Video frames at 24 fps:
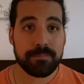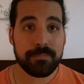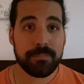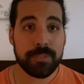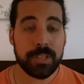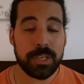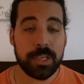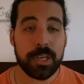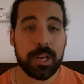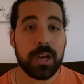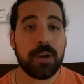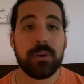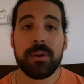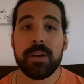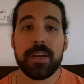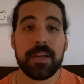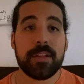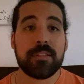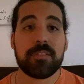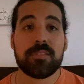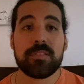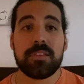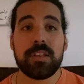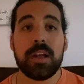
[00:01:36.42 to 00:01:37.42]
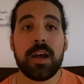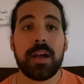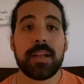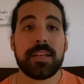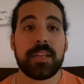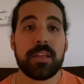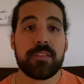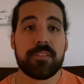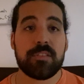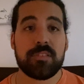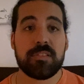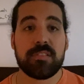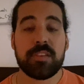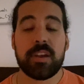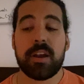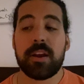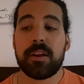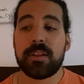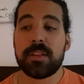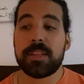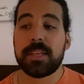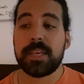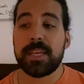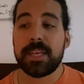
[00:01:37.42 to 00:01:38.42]
You know, it's not
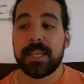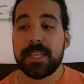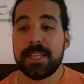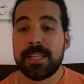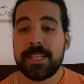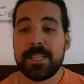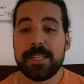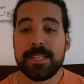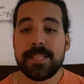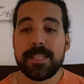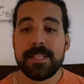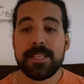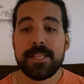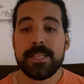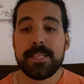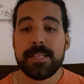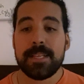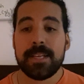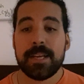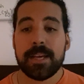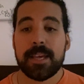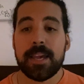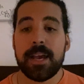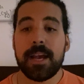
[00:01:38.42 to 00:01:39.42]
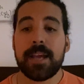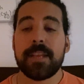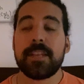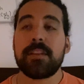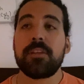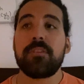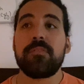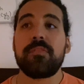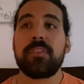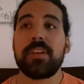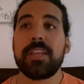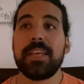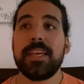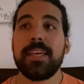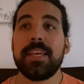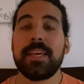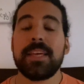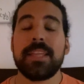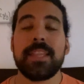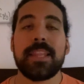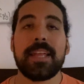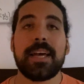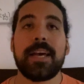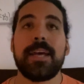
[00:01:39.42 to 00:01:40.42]
necessarily a kind of
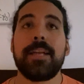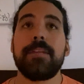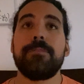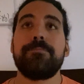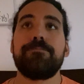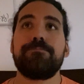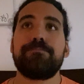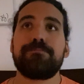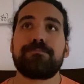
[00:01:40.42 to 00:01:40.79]
league that